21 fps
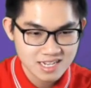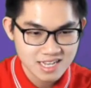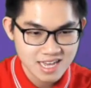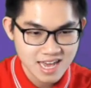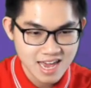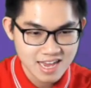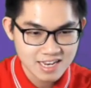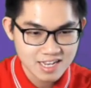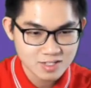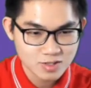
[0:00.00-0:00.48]

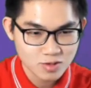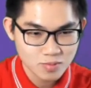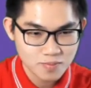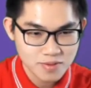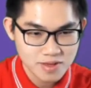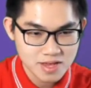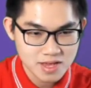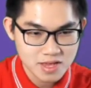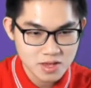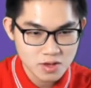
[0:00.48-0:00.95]
And this will
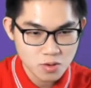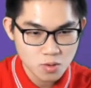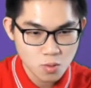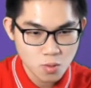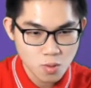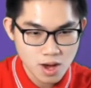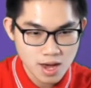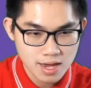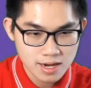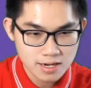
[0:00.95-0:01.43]
be
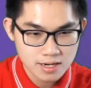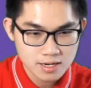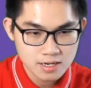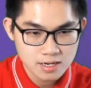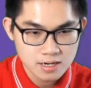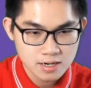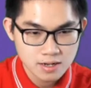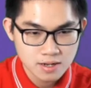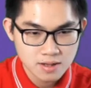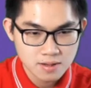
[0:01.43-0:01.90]
1
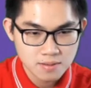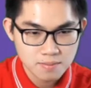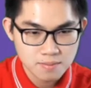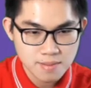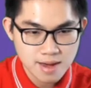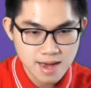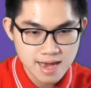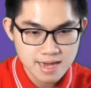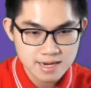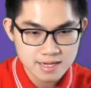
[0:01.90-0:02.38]

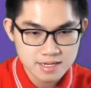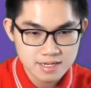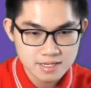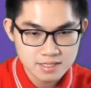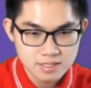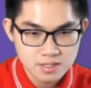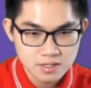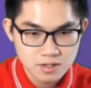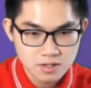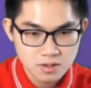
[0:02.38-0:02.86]

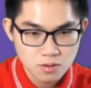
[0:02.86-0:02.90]
minus